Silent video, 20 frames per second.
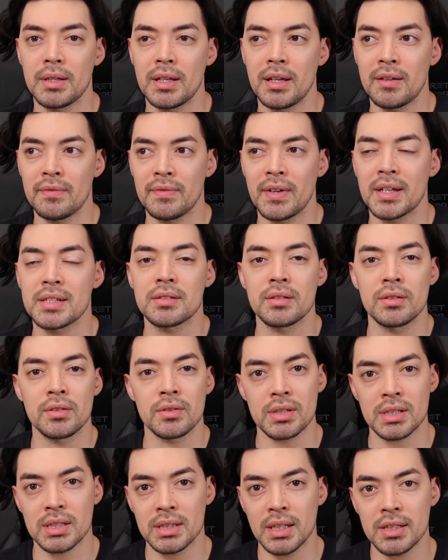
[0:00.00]
invest in your
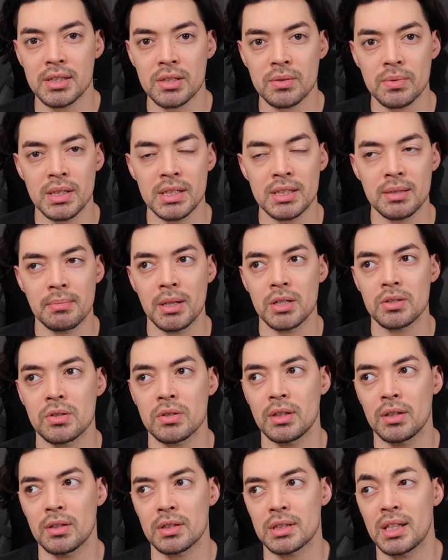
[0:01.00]
accessories and make
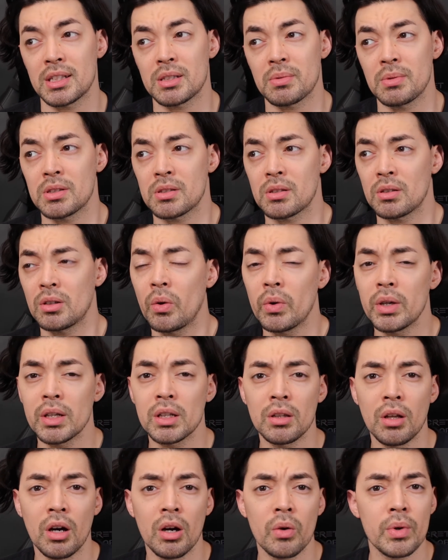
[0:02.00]
that your accessories are going
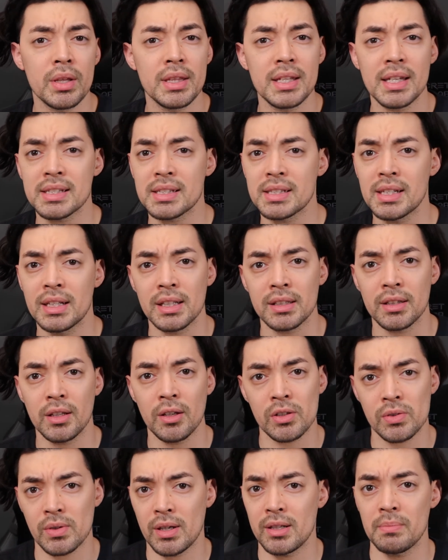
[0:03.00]
along with the aesthetic that you're
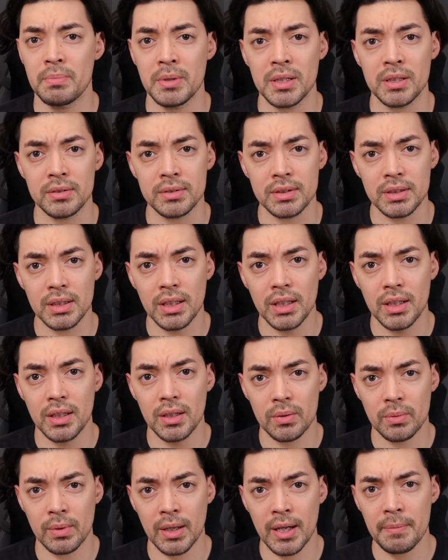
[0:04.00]
trying to build,
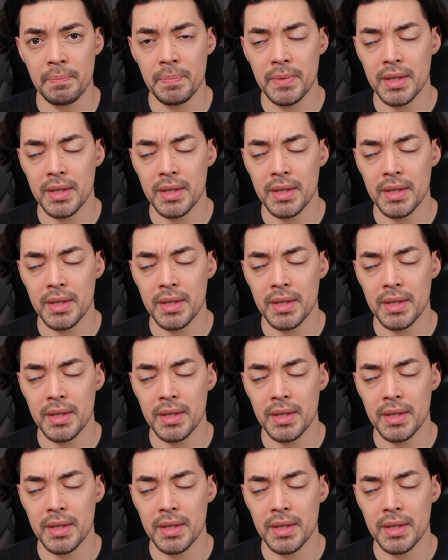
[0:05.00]
right?